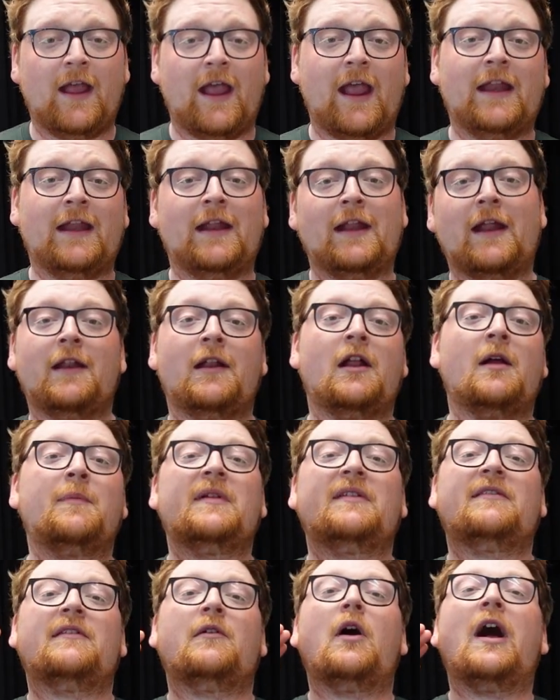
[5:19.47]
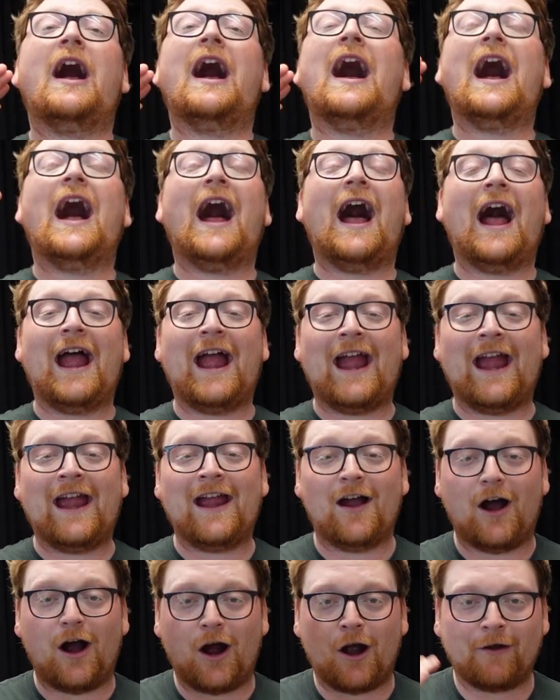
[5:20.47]
and it ended up as a
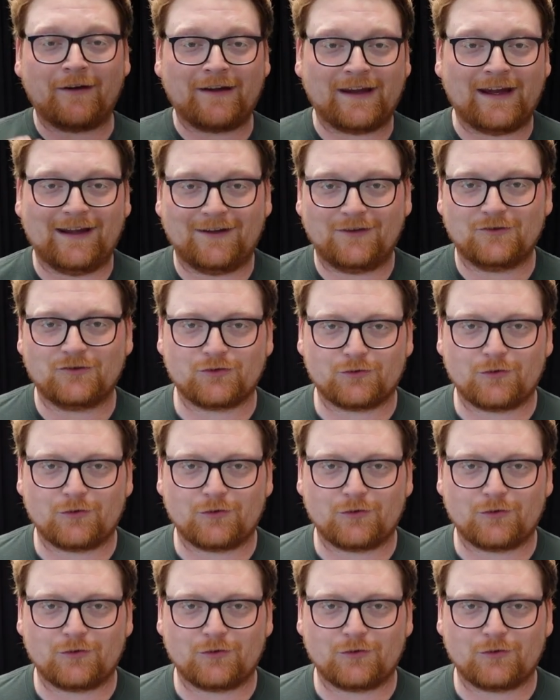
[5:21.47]
high arcing